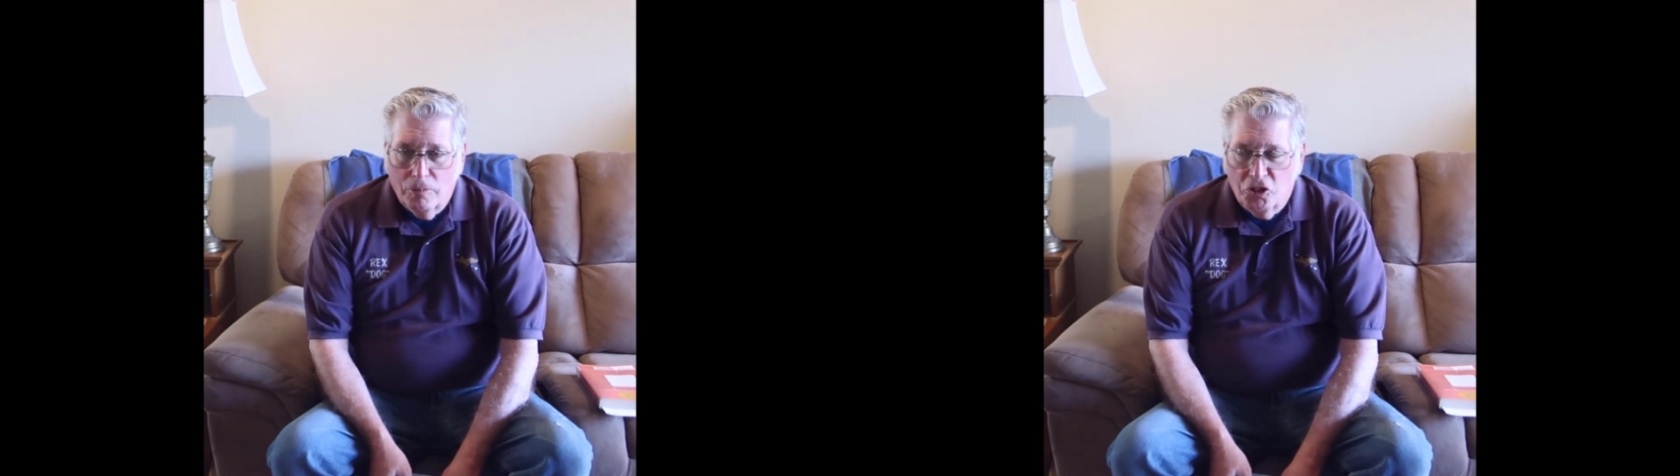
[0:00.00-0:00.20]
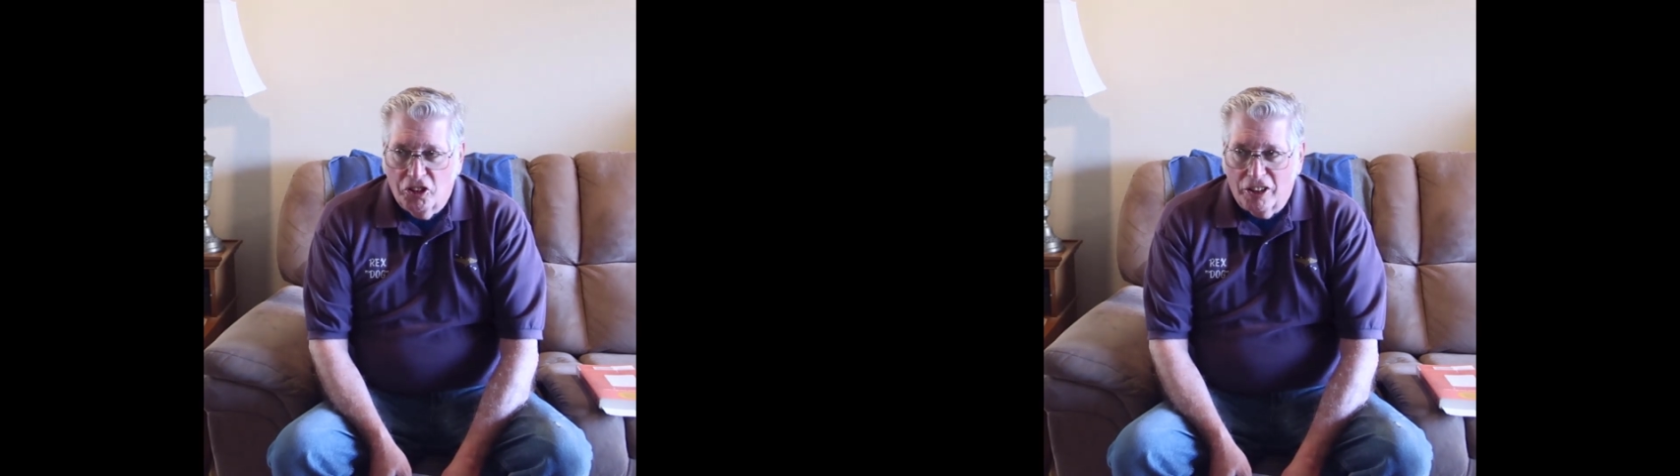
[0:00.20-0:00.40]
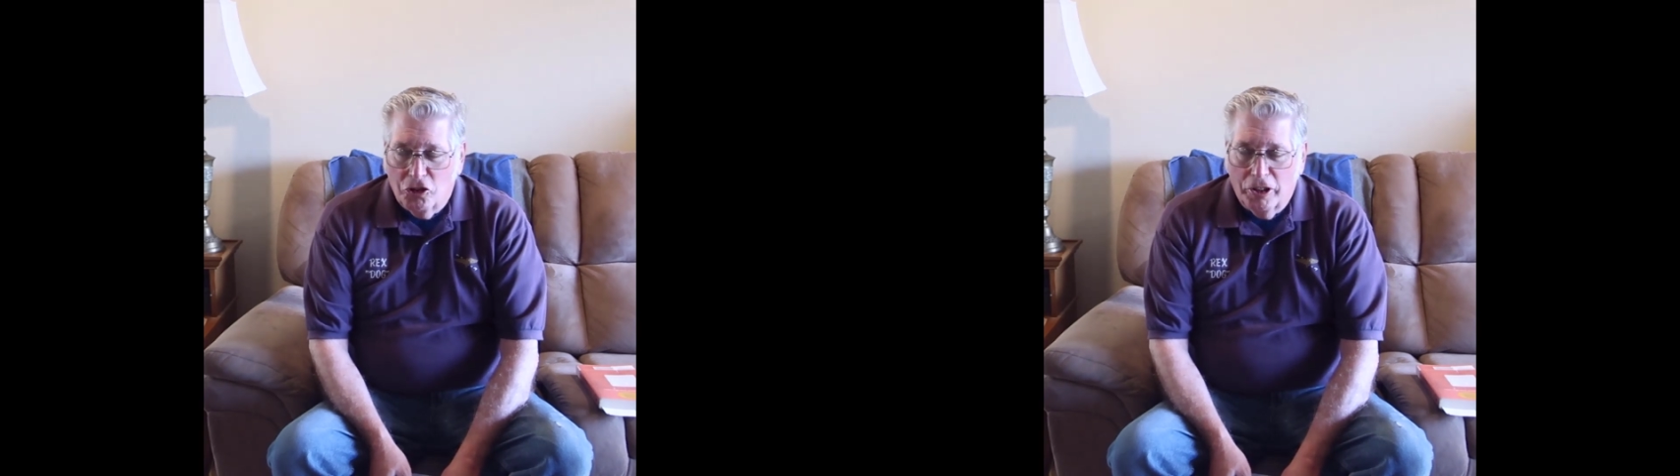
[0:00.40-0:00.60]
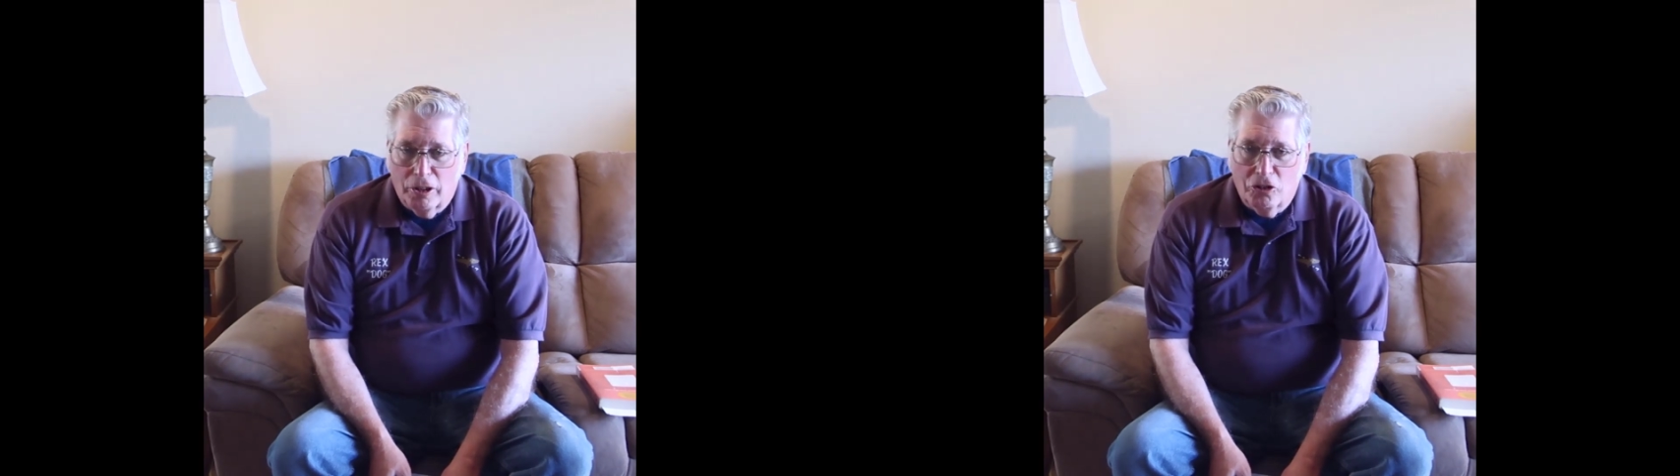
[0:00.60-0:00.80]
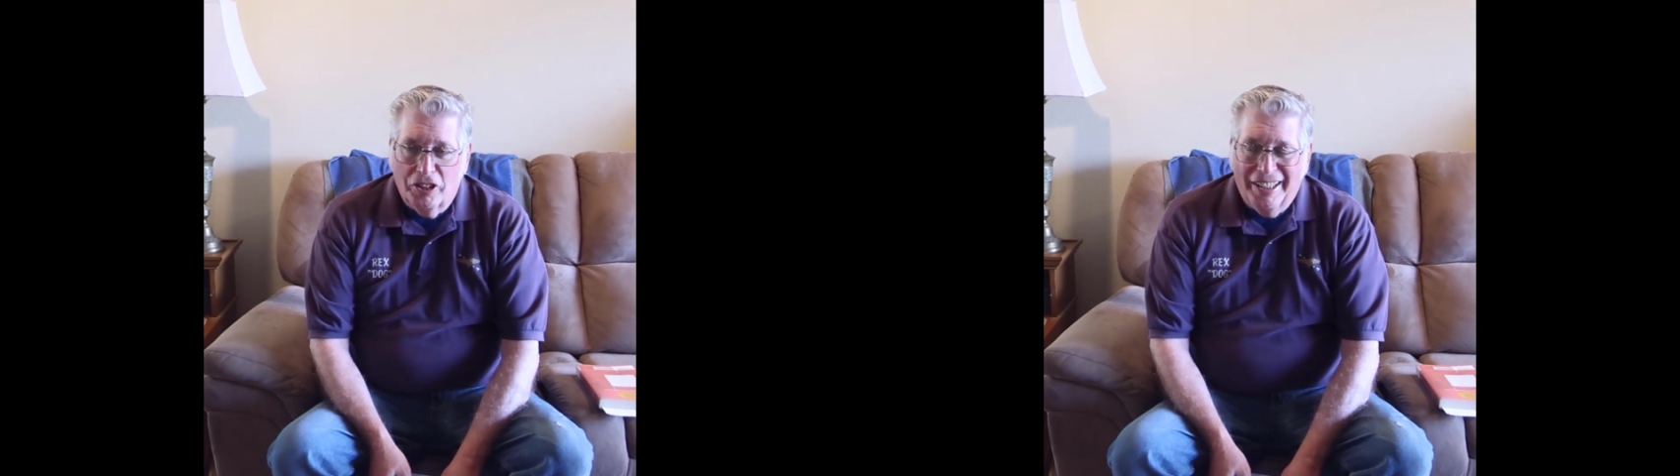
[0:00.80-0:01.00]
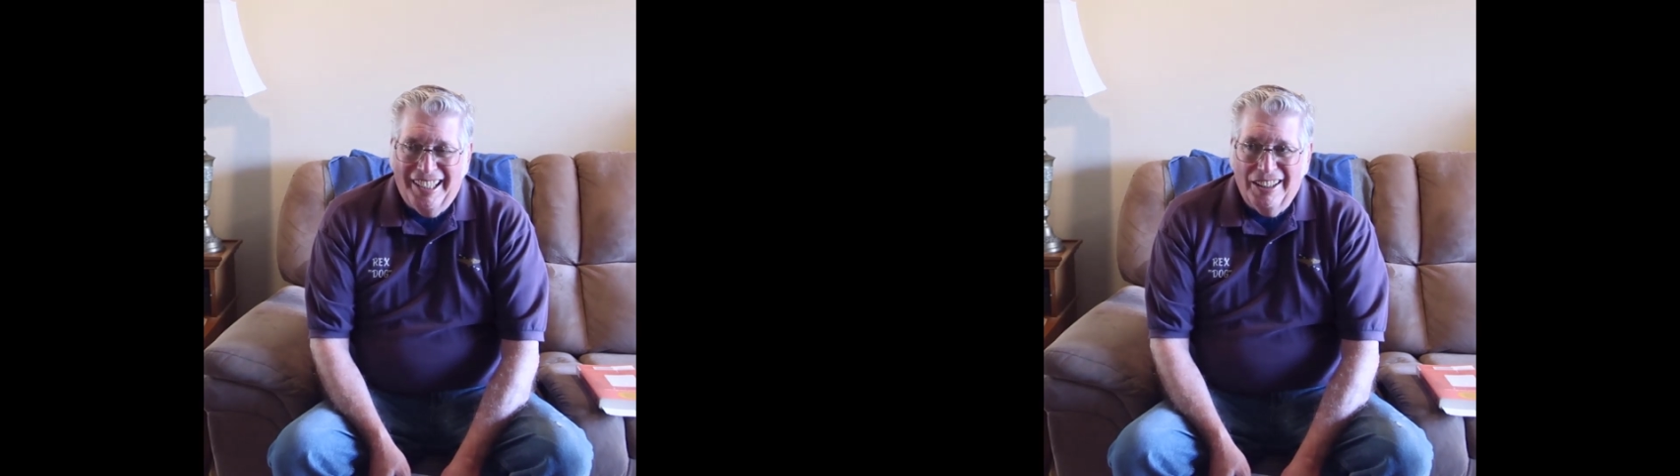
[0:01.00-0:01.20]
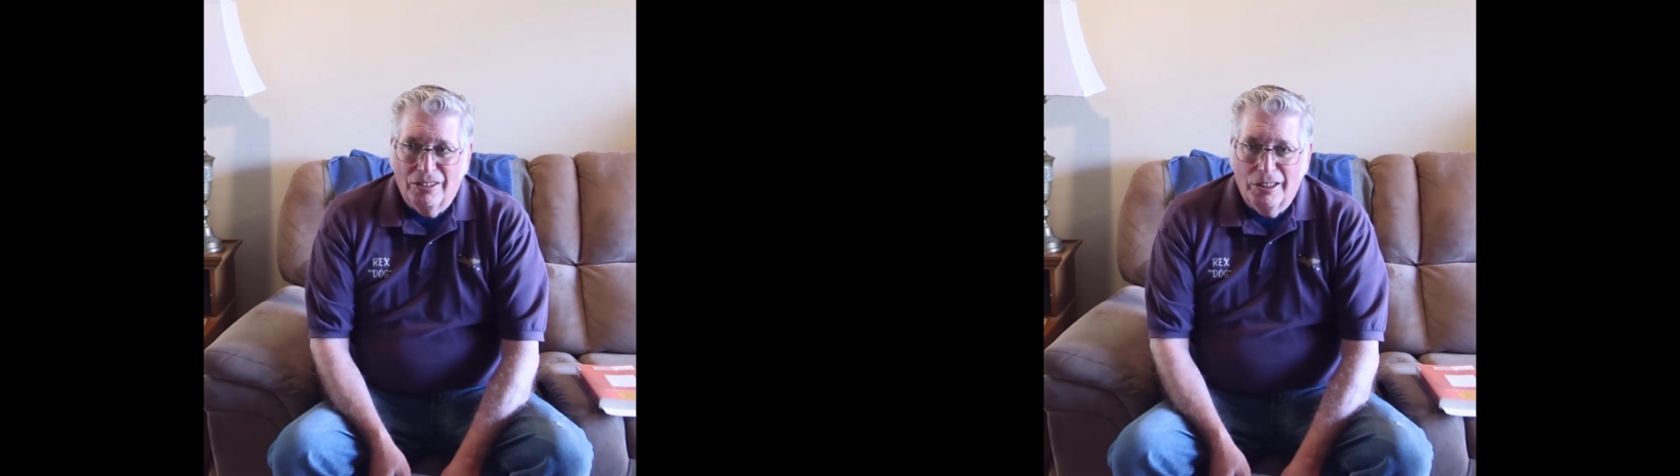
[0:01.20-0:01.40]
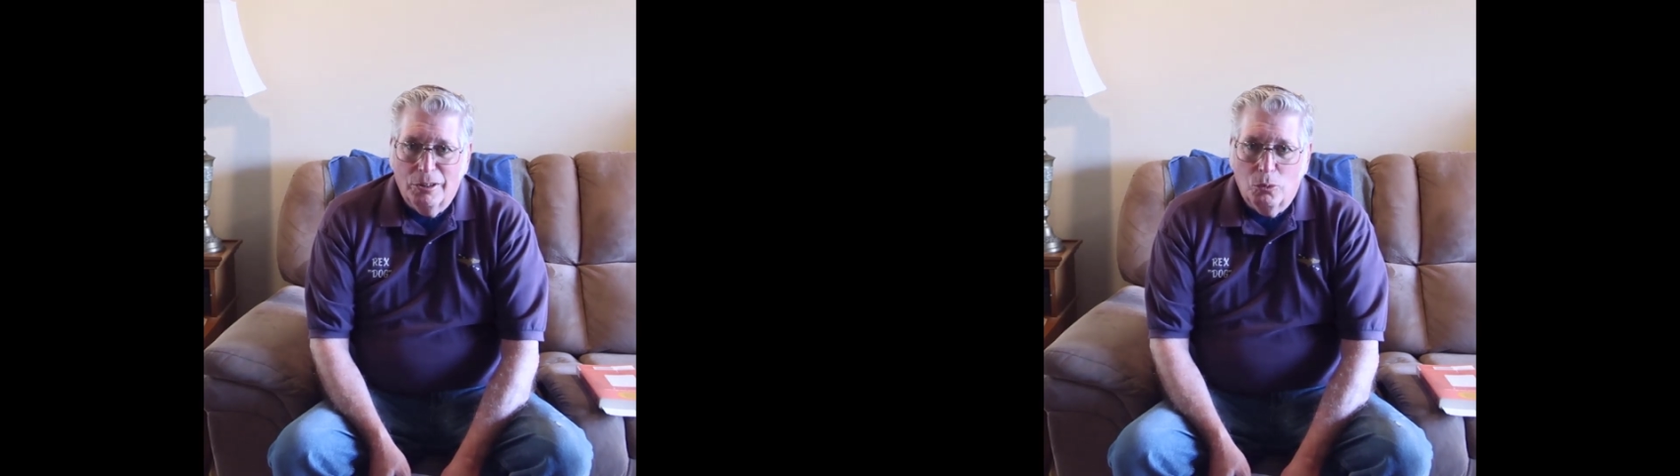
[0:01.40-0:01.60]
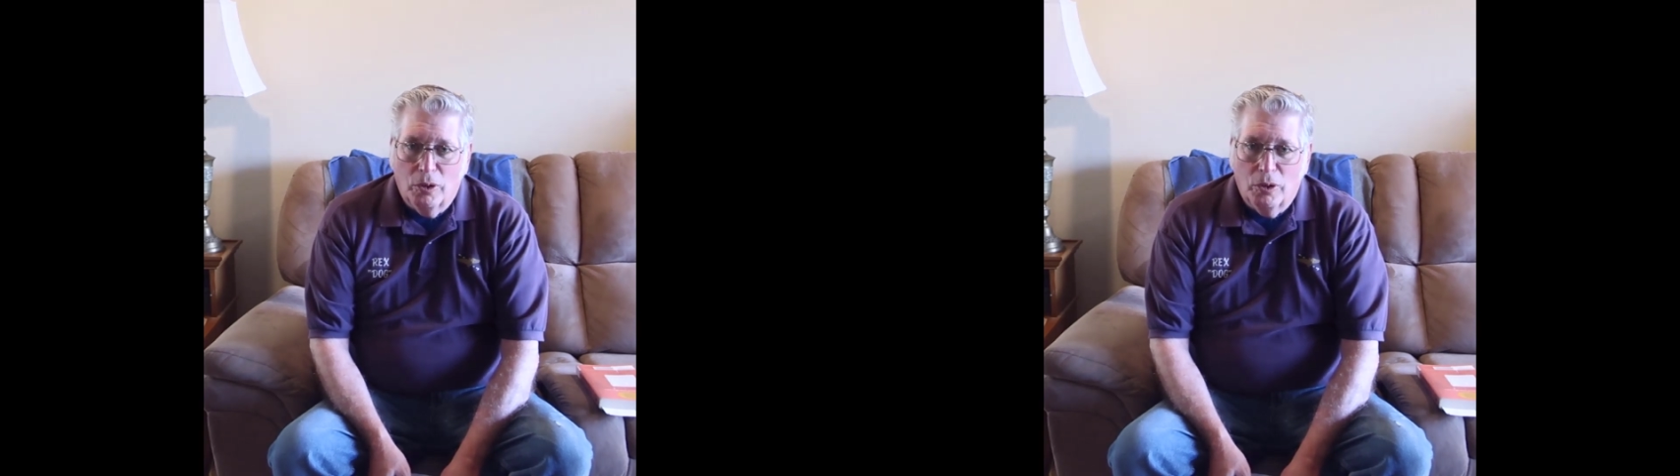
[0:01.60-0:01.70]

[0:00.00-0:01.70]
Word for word: 6 years in England